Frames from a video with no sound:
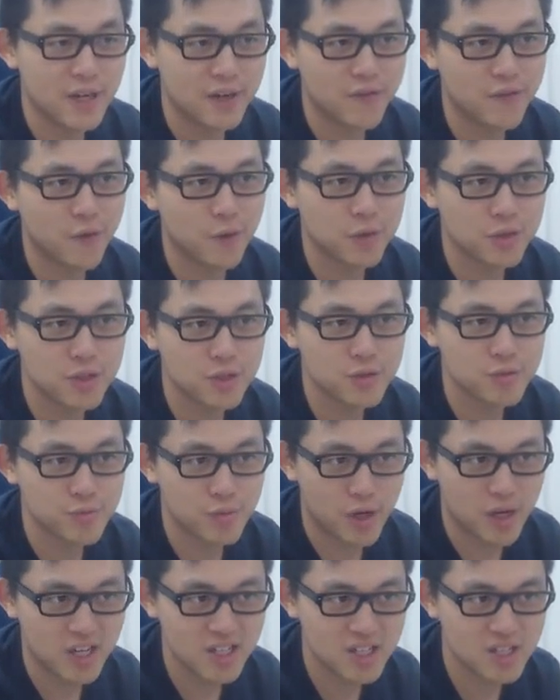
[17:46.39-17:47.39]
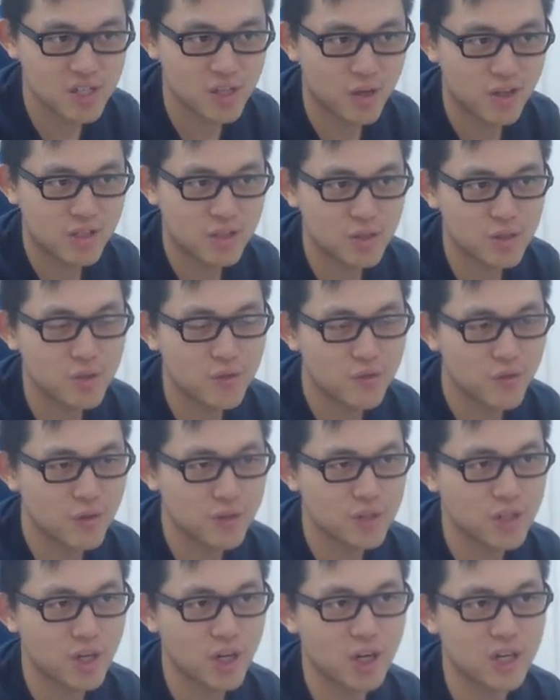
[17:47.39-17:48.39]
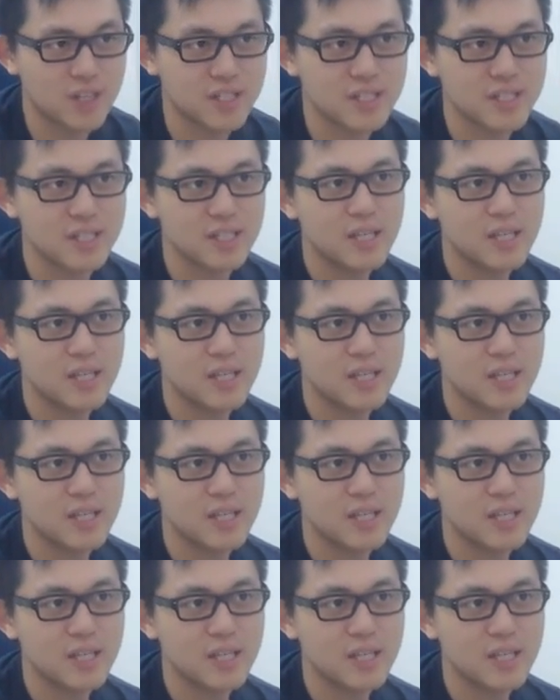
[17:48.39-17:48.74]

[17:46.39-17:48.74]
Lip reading: a 4/2 Rush or a 2/4 Taunt.